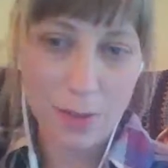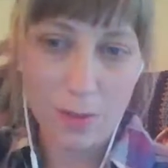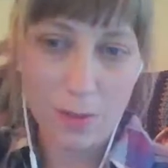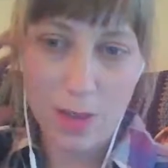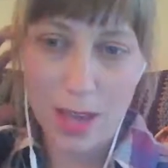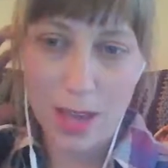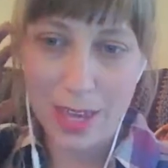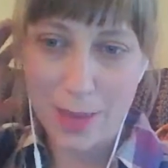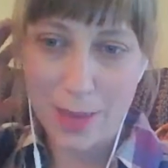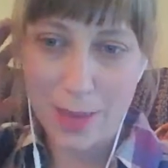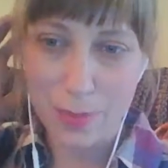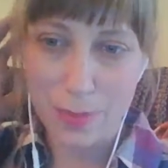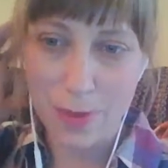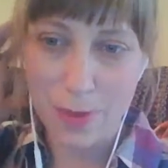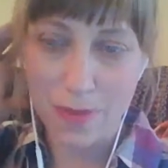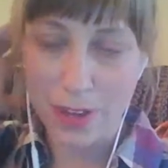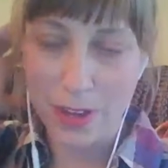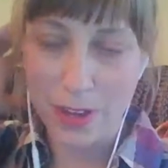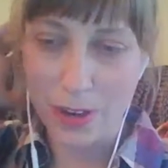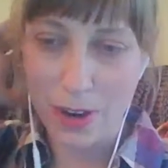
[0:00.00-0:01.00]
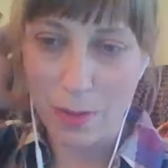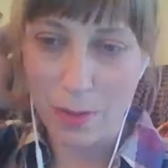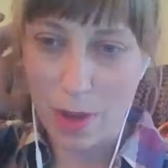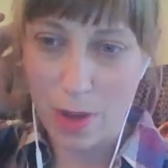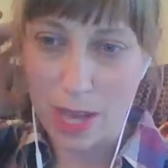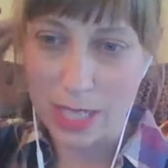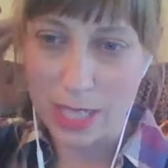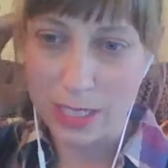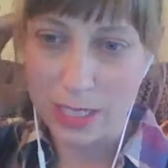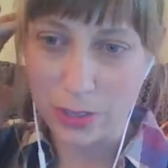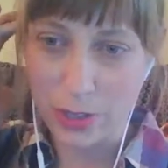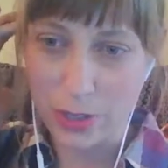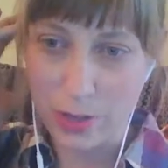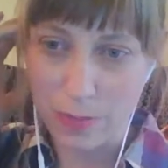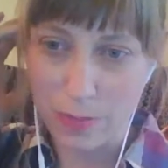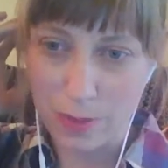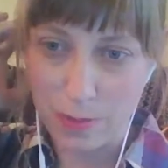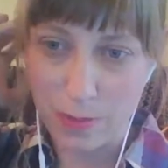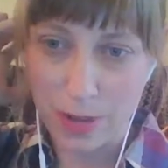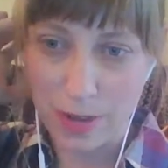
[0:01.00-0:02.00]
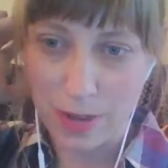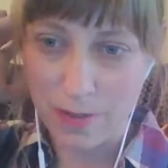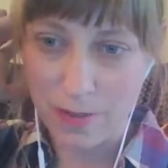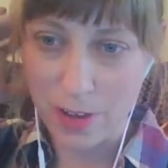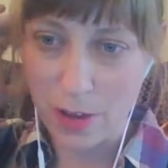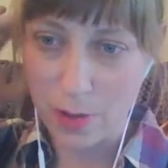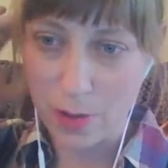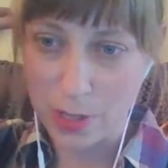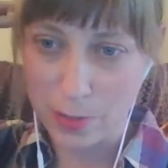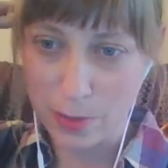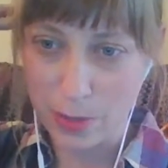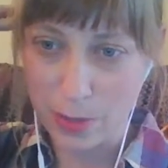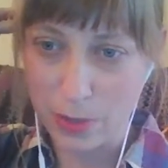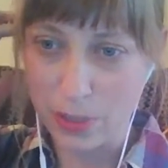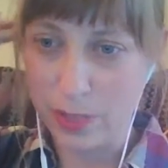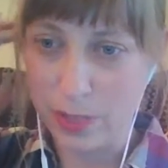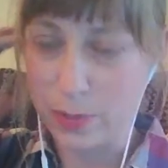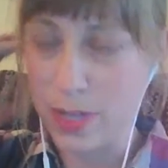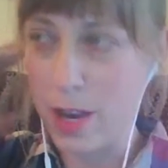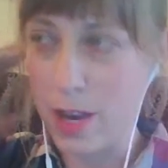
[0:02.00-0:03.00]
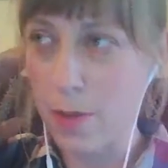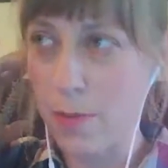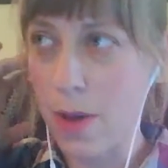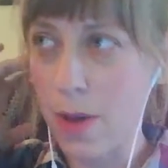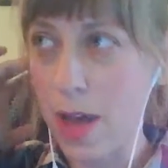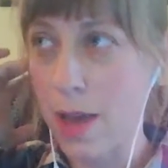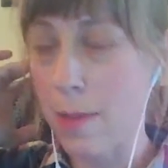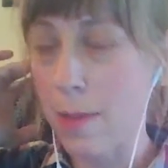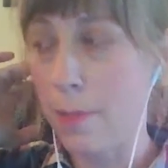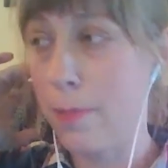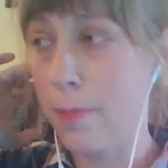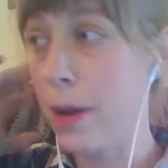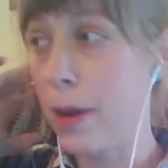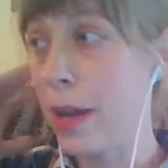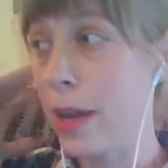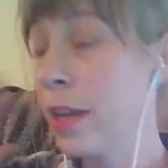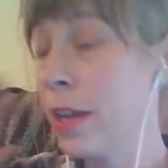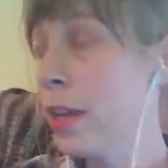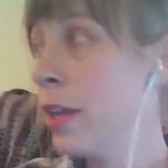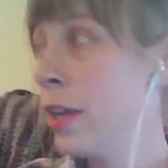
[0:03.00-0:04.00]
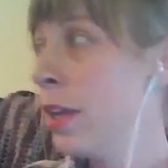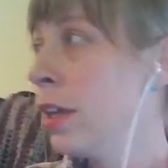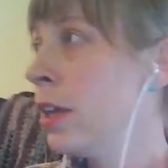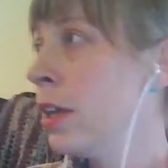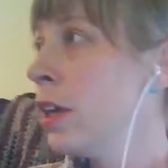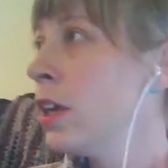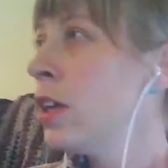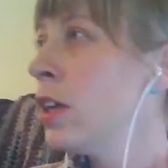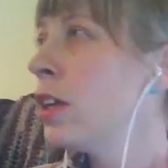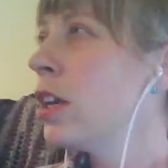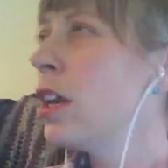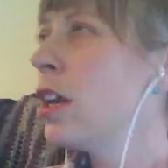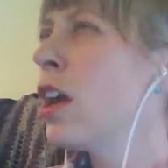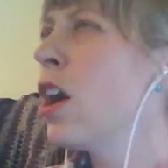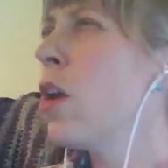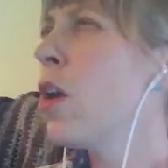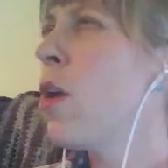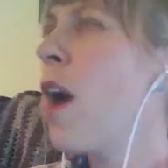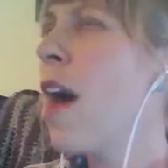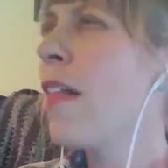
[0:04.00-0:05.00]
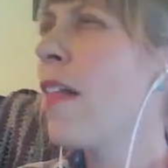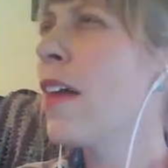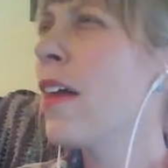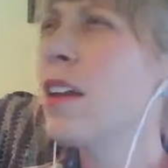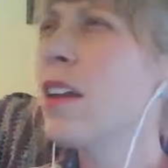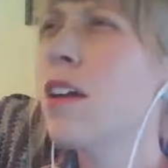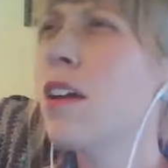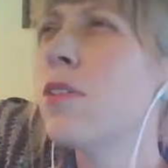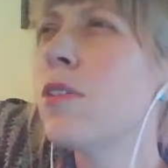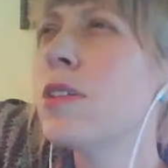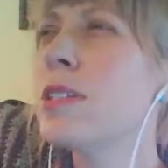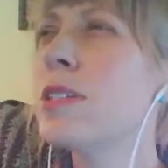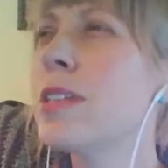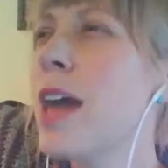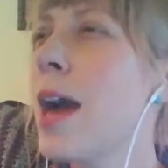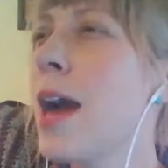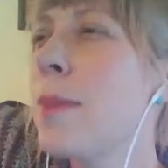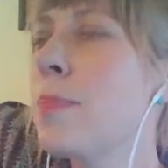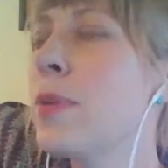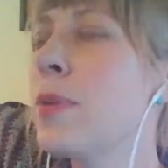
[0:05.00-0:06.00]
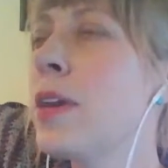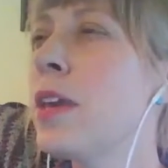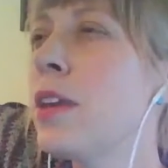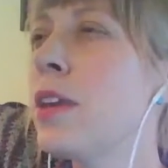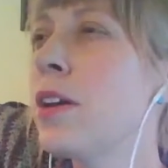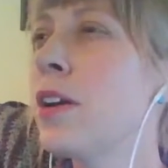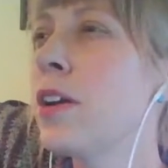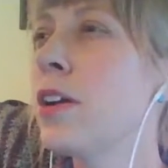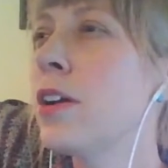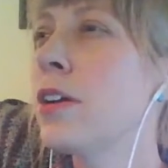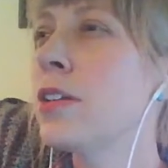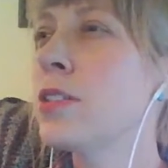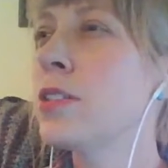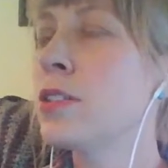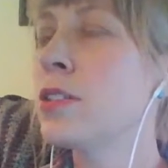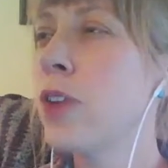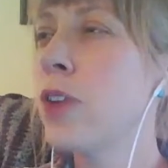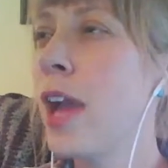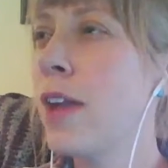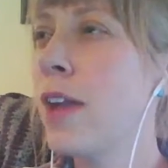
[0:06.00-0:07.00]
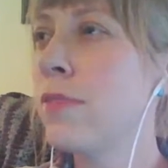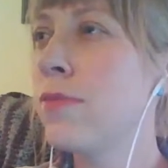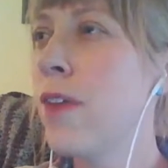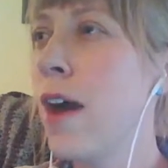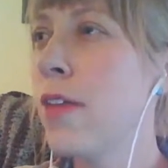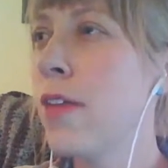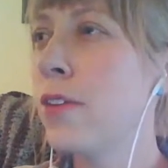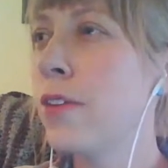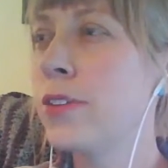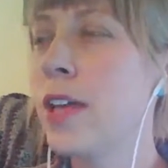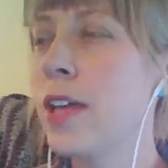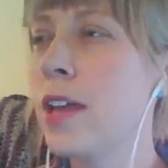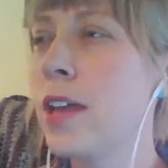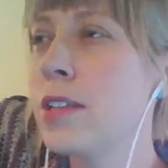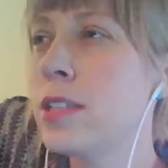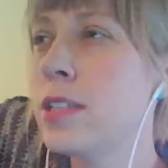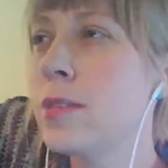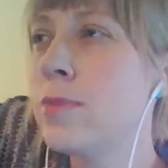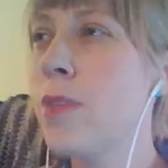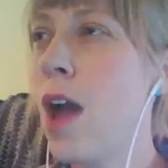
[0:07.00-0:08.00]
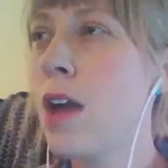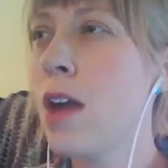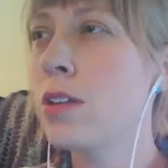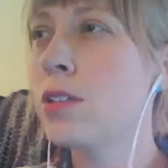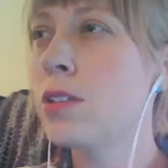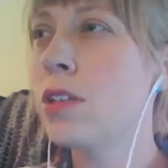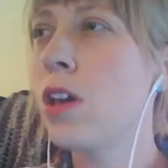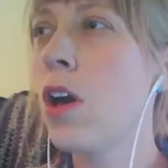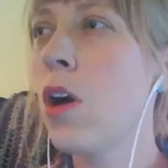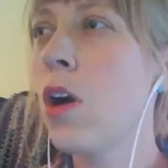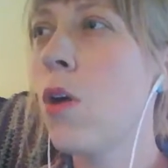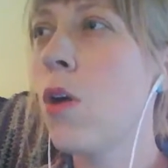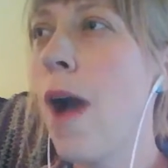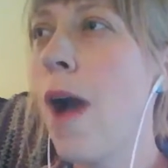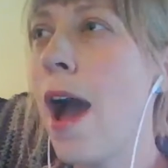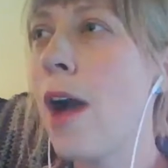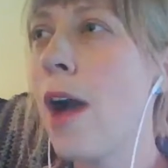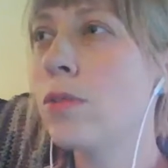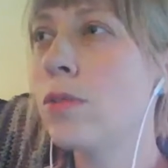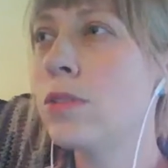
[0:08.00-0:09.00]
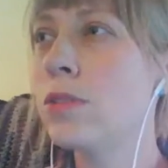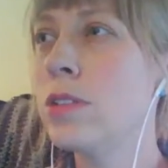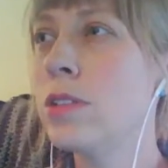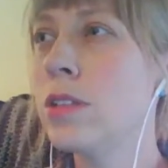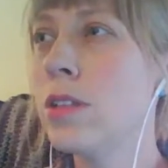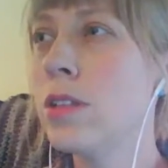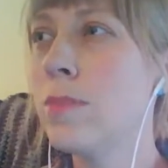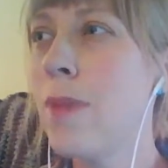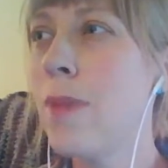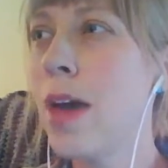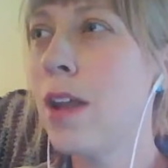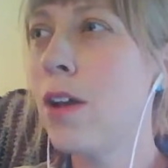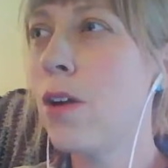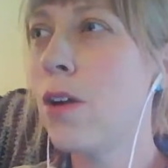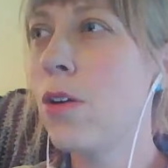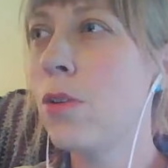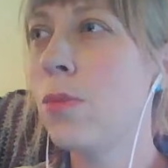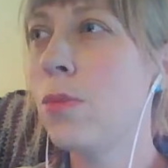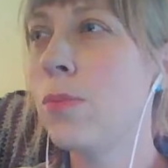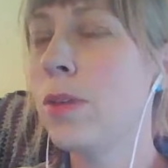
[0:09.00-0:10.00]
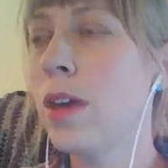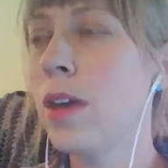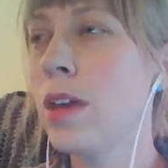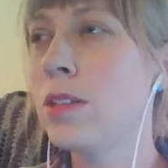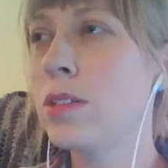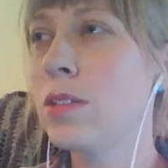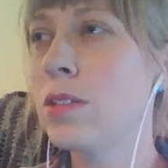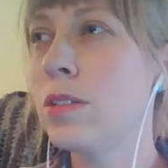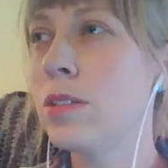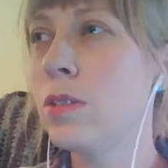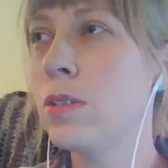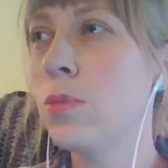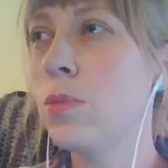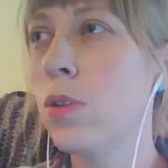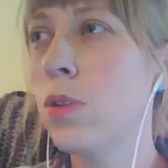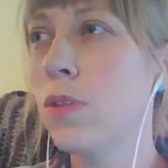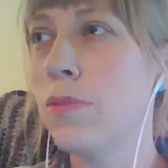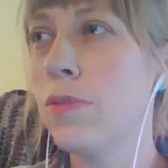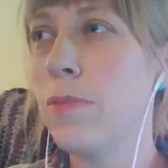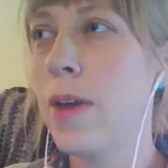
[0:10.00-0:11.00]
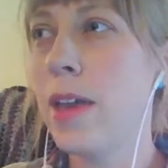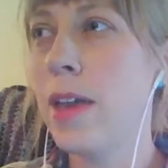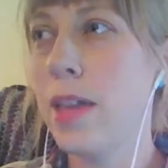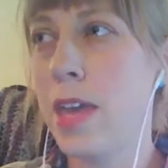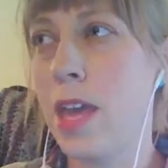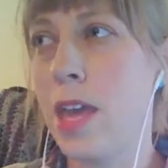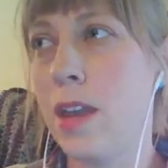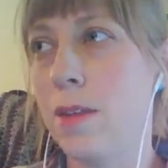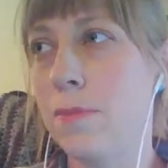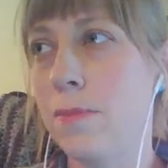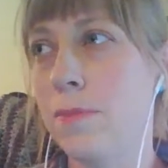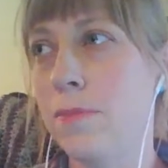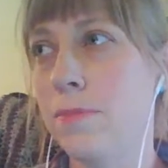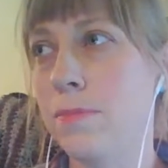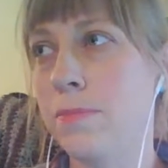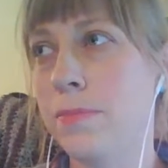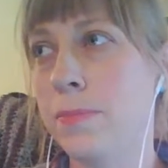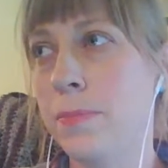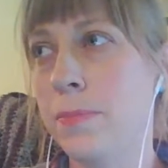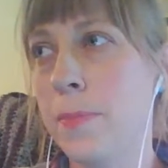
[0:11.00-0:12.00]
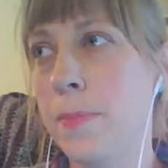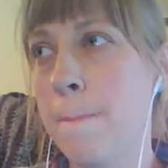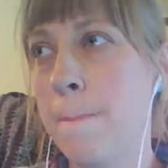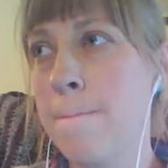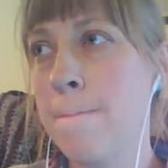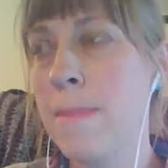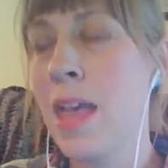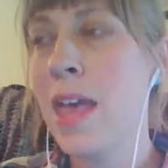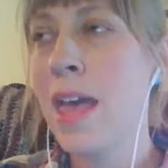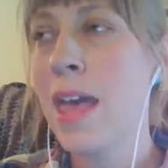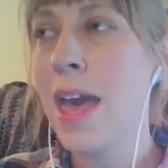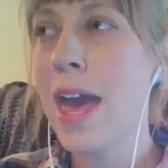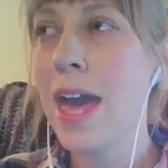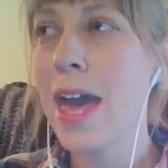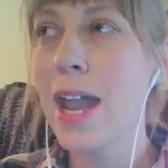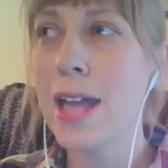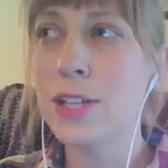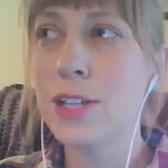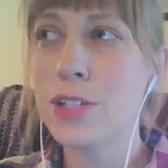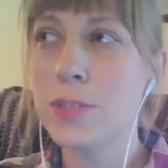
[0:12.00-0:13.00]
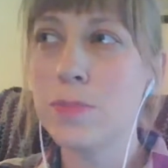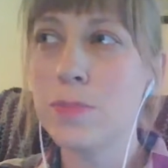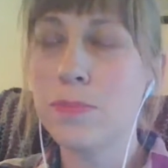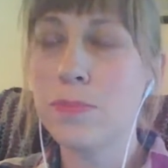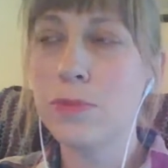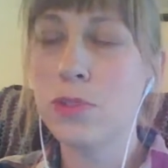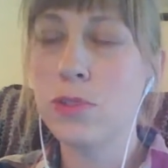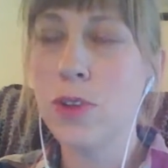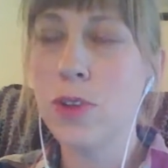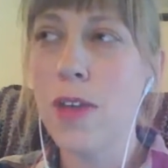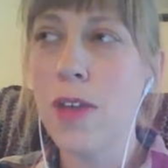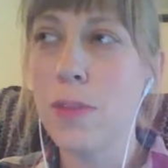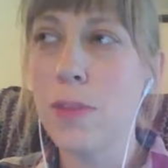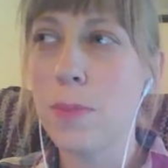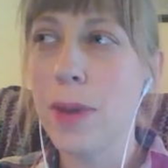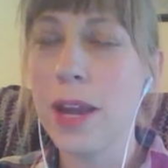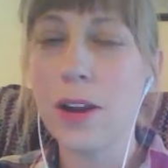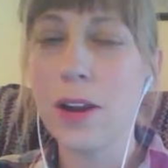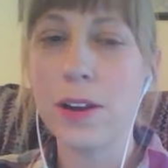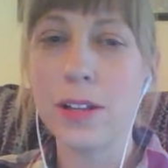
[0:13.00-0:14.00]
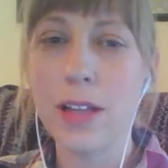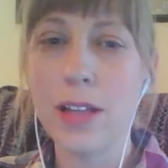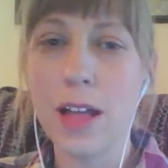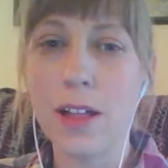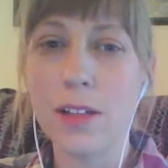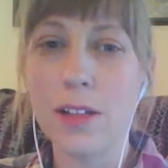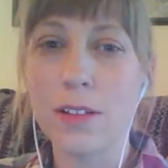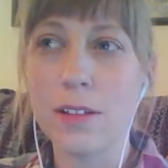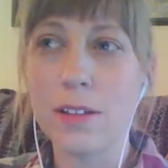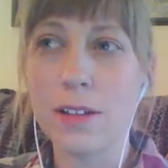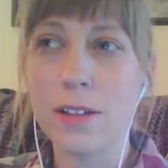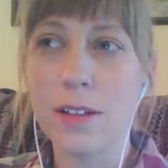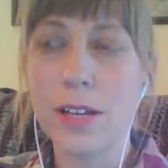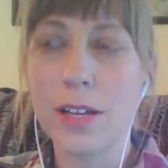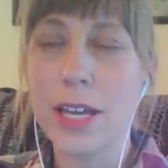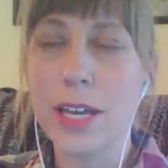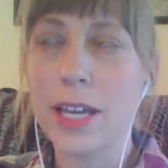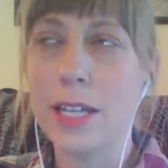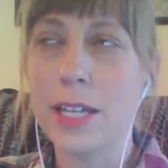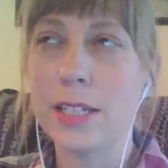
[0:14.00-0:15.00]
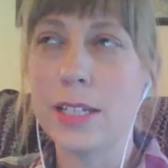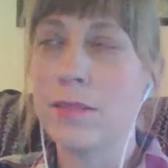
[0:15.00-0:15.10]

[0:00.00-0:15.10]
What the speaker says: can't put my finger on why it's creepy, but I've always been creeped out by it. But you know, all I know is that Peter's grandfather tells him not to go out into the meadow because the wolf might get him. And I just draw the parallel in